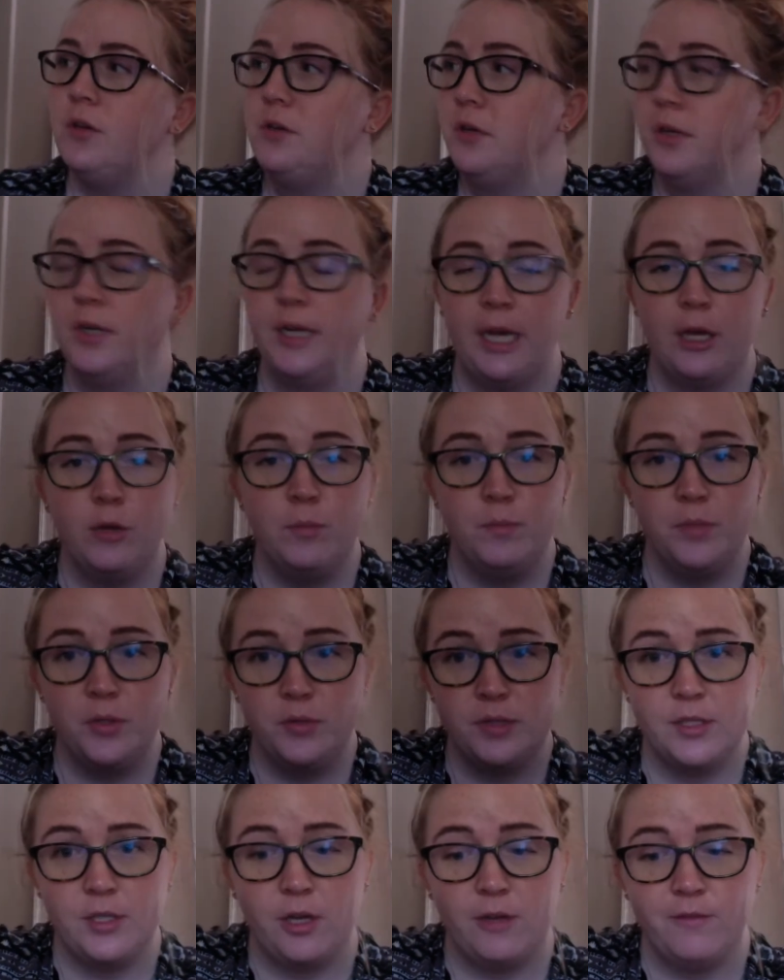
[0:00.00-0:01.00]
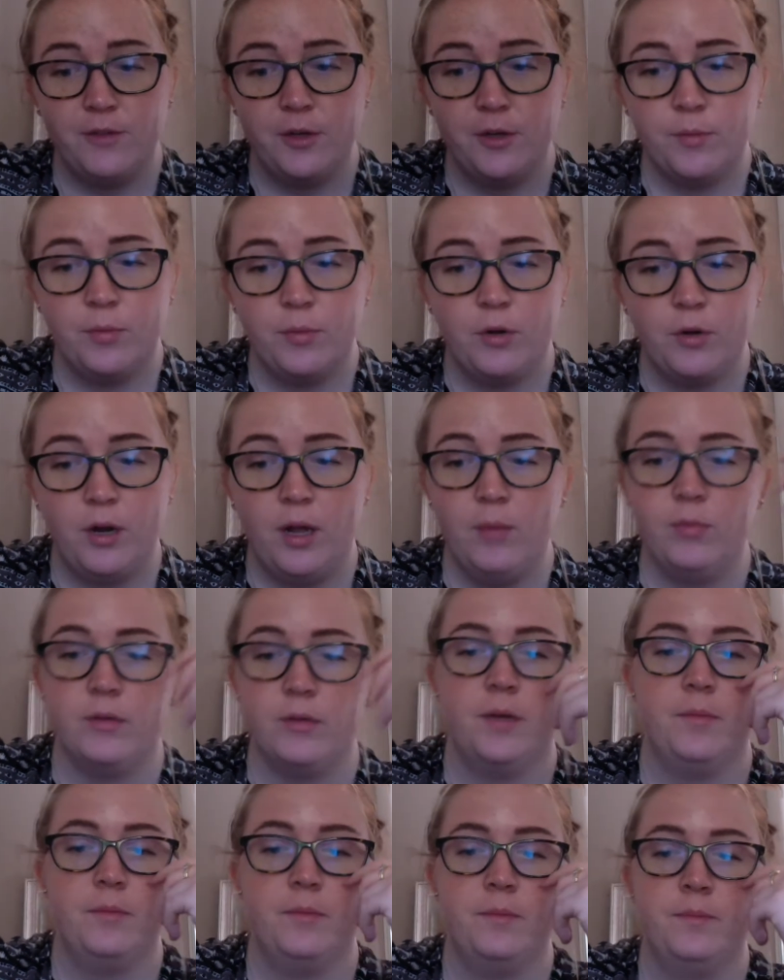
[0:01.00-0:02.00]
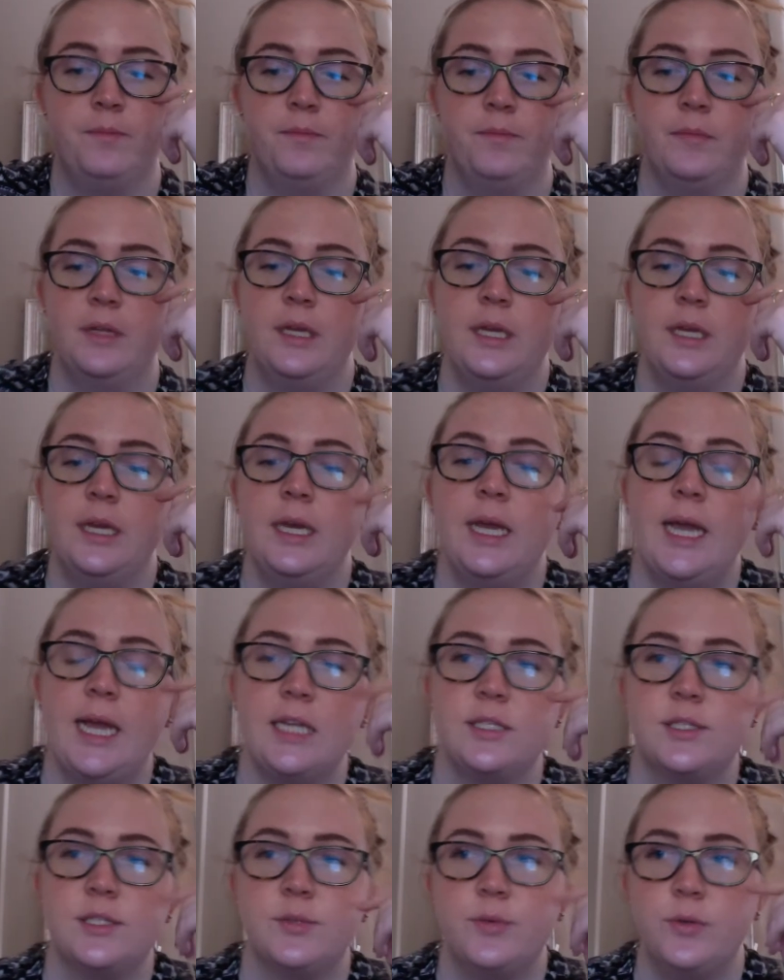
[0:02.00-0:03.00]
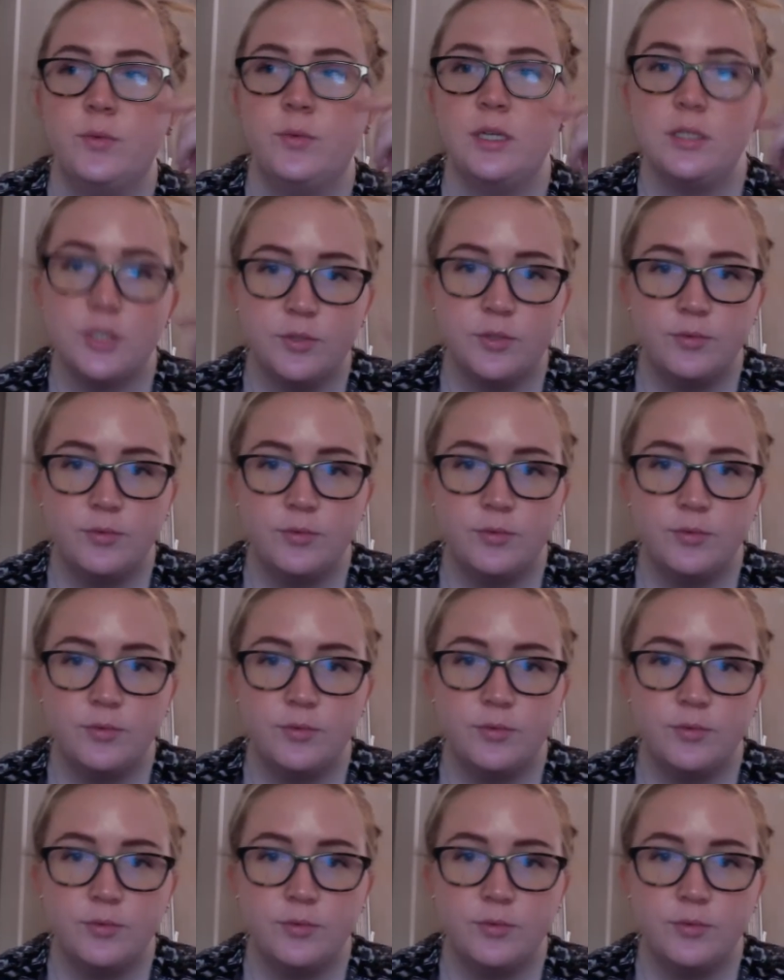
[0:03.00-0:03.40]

could help you solve your problem. And so we want to